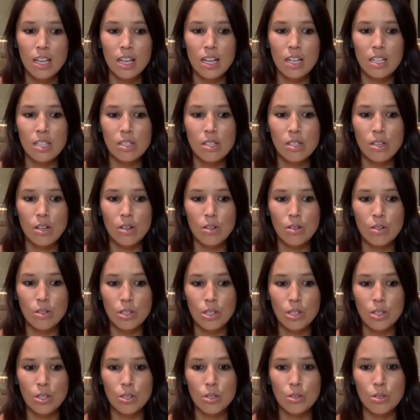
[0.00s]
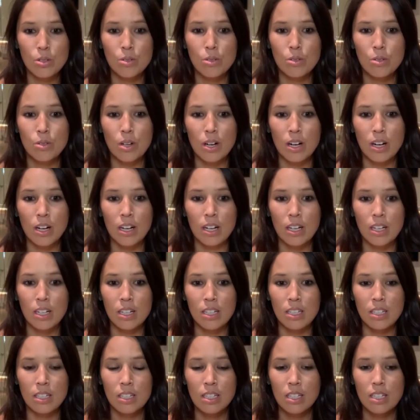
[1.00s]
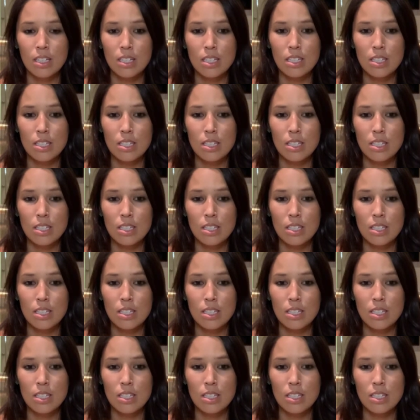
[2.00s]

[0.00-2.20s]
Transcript: And so you are